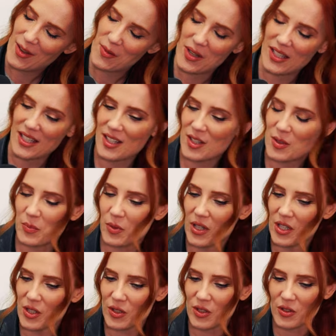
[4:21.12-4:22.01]
and when
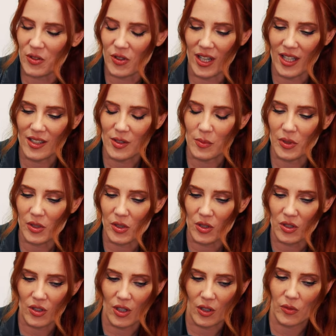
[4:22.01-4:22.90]
inspiration strikes, we'll
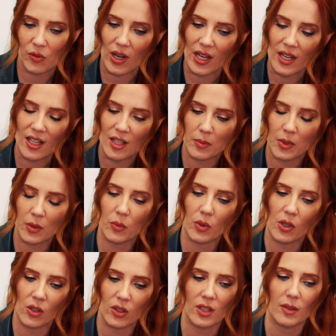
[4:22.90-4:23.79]
just start writing. But
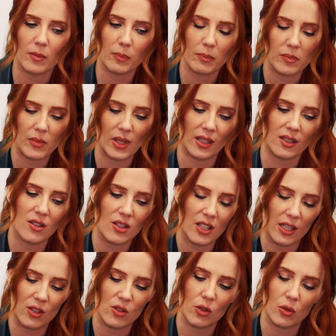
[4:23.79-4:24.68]
we're gonna like
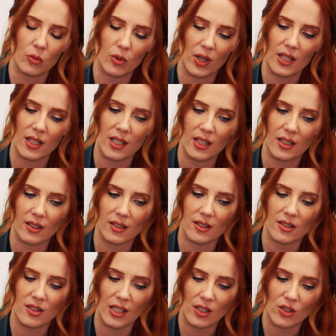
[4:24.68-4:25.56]
schedule writing
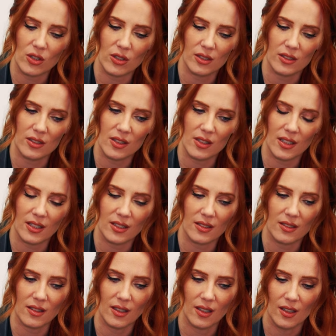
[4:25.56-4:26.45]
sessions,
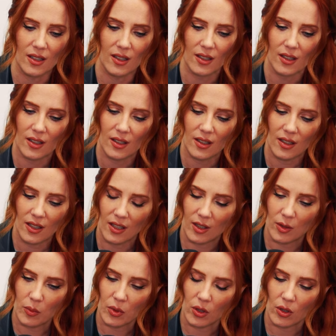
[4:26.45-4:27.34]
and
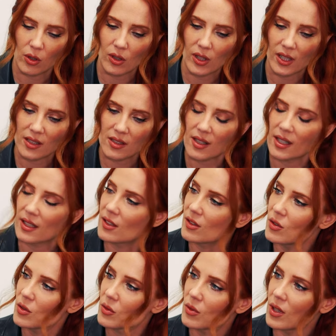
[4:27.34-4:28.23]
yeah, we're all
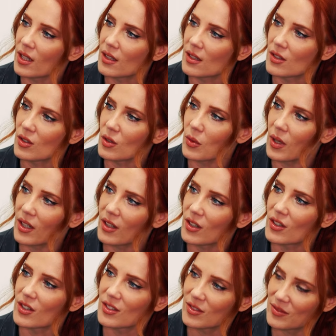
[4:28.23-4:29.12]
excited to write a new
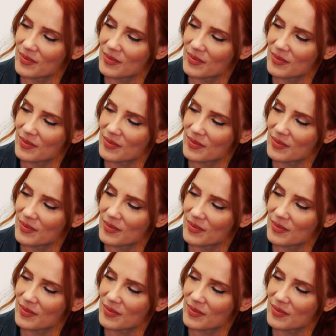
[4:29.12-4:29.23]
record.